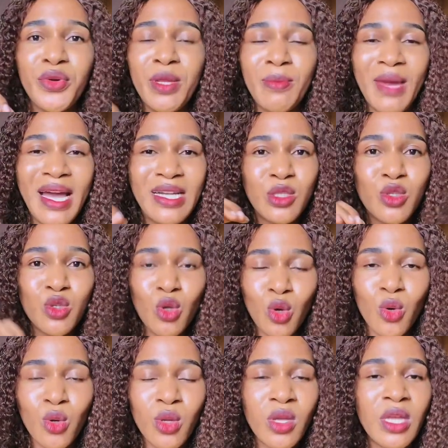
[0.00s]
cream at
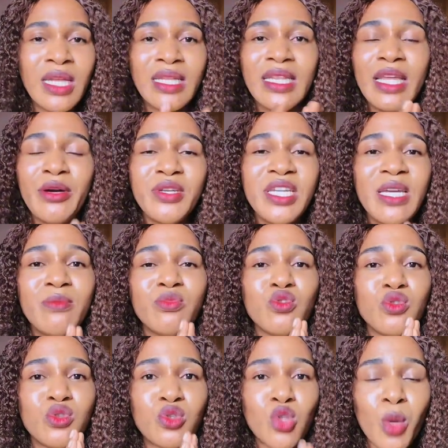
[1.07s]
all, tell them
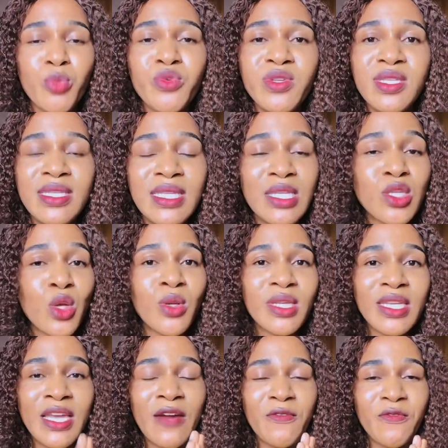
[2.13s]
to stop using it
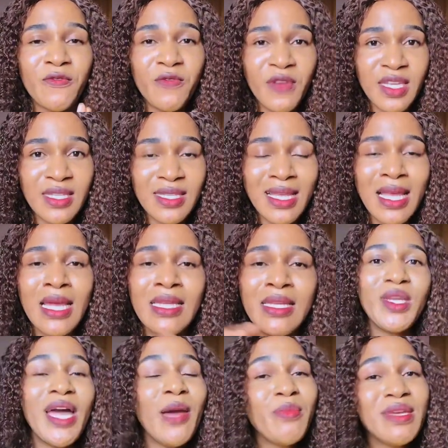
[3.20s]
on their face.
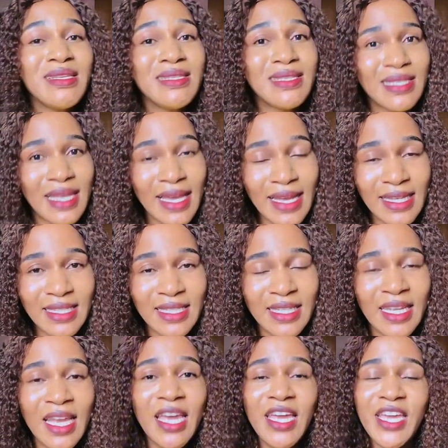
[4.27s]
With that being said,
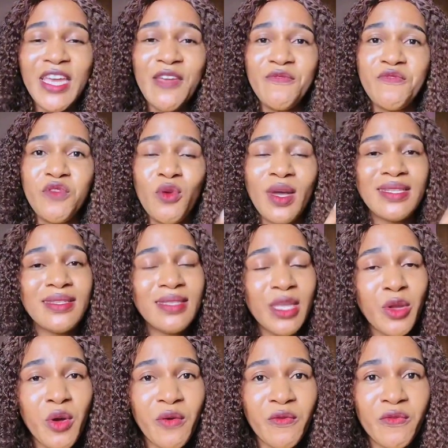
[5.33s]
if you are
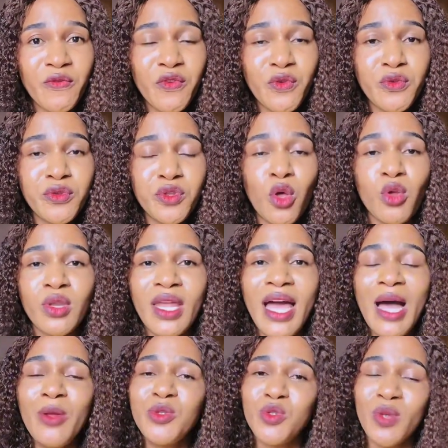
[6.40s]
still confused on
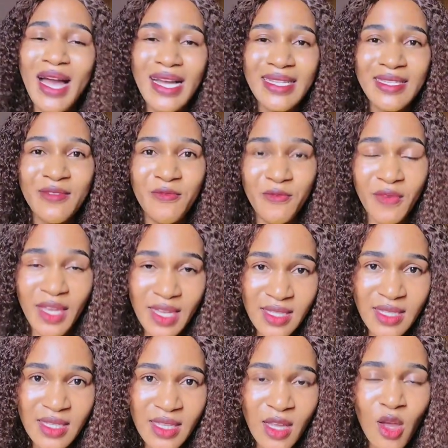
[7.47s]
how to
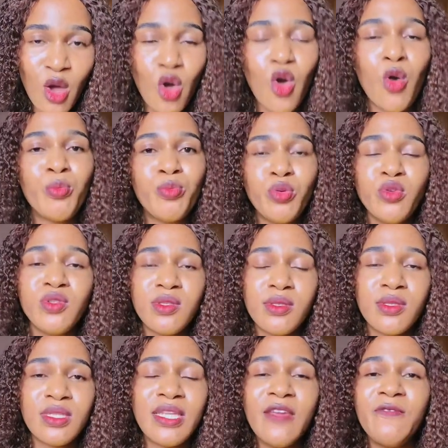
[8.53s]
activate or
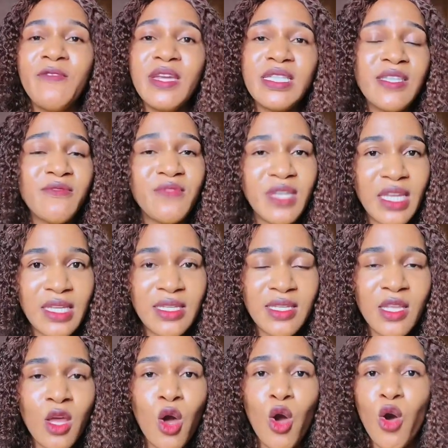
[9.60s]
boost the
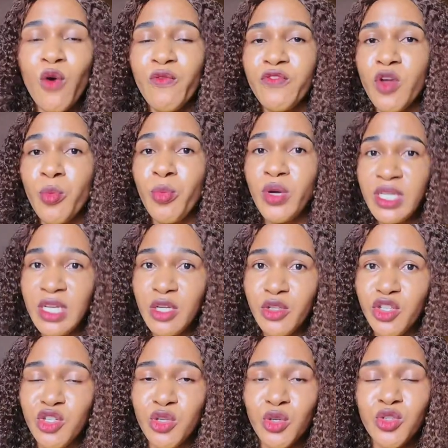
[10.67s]
effectiveness of your body
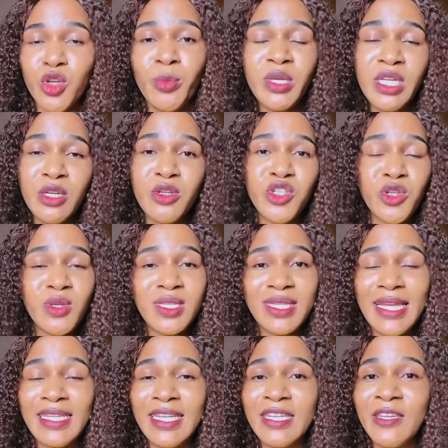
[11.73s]
lotions
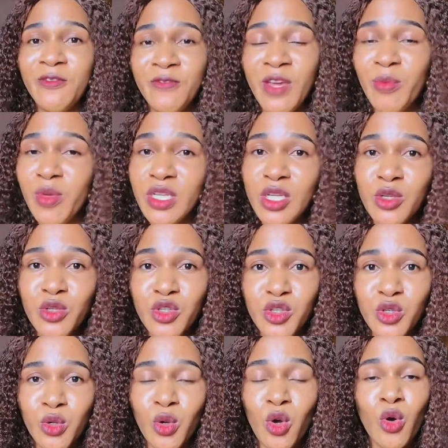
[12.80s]
like the Nivea body
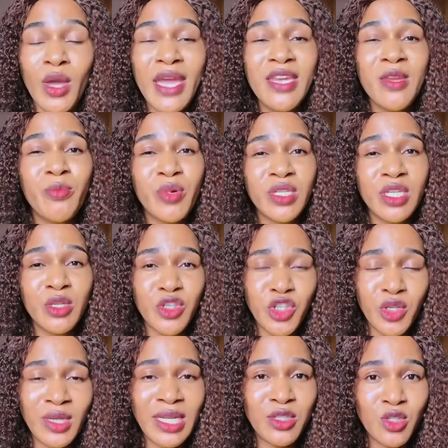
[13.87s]
lotion or any body
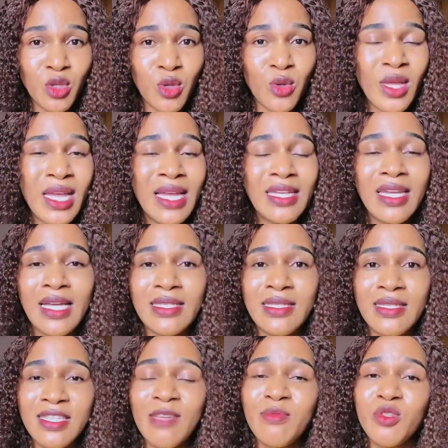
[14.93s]
lotion at all that
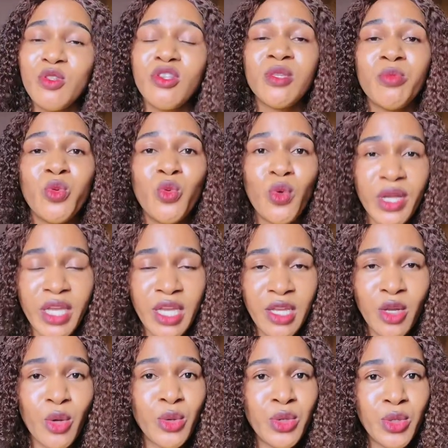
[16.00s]
seems not to be
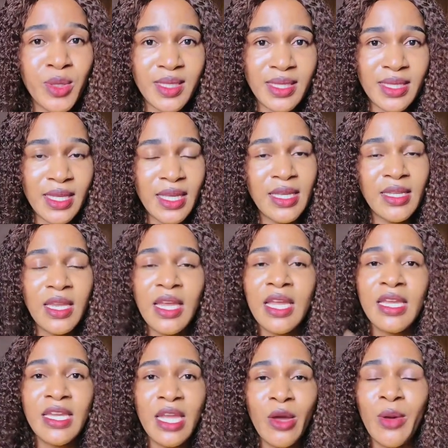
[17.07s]
working on your skin,
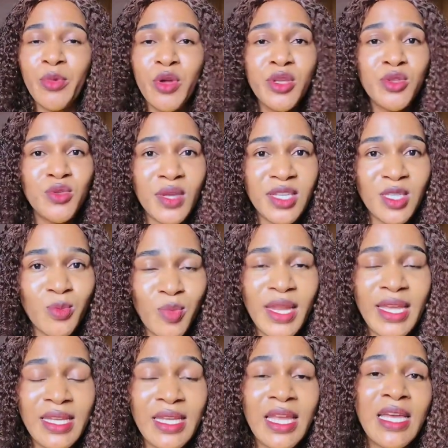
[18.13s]
now I'm going to
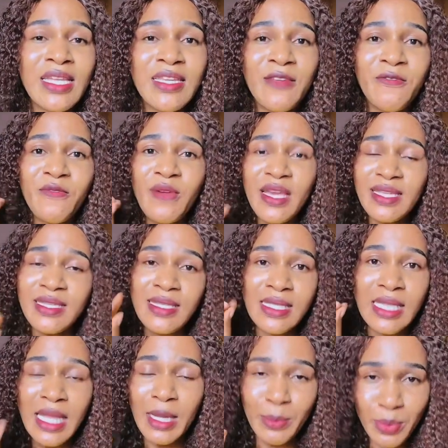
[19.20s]
explain. The first
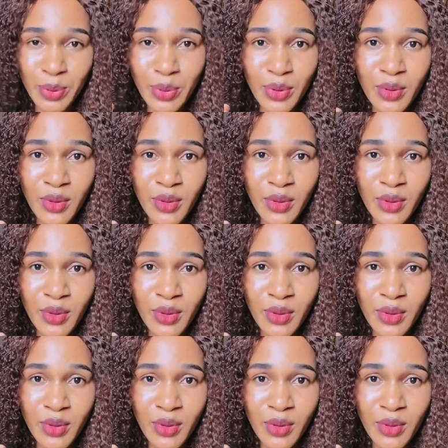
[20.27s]
step